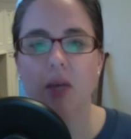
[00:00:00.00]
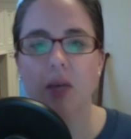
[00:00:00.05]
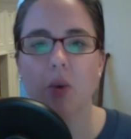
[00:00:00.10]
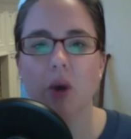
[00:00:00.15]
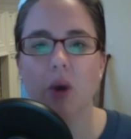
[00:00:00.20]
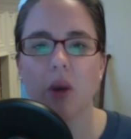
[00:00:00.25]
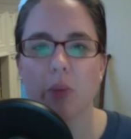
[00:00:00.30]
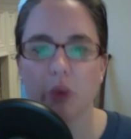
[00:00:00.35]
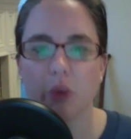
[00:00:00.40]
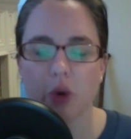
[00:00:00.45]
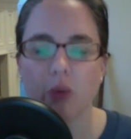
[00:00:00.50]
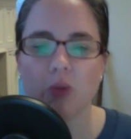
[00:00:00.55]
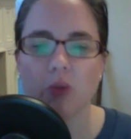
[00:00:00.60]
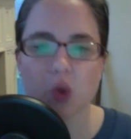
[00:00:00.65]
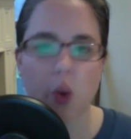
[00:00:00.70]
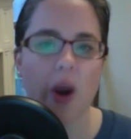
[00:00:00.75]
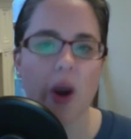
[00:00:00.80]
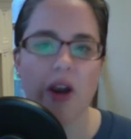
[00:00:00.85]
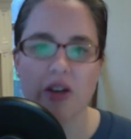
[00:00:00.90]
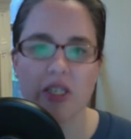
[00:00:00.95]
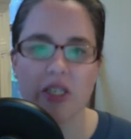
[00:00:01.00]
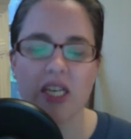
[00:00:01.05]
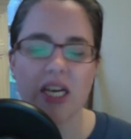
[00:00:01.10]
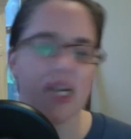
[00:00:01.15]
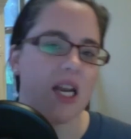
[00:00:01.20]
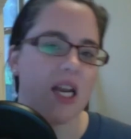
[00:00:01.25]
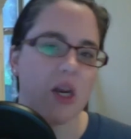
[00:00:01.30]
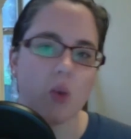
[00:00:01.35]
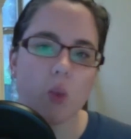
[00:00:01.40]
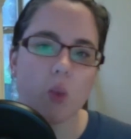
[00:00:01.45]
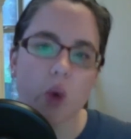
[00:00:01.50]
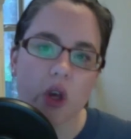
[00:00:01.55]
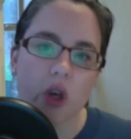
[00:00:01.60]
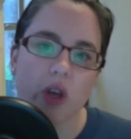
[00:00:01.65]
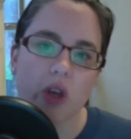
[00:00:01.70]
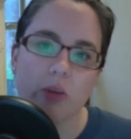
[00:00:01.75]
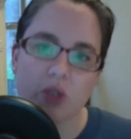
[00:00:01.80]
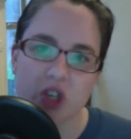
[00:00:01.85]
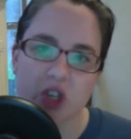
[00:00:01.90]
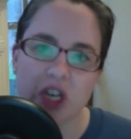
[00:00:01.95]
what a broom squire did. And in
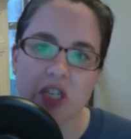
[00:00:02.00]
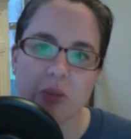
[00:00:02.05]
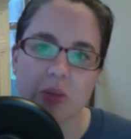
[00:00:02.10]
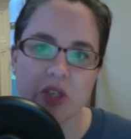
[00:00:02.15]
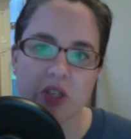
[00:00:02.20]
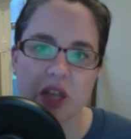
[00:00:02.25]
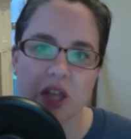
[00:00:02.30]
William Shakespeare's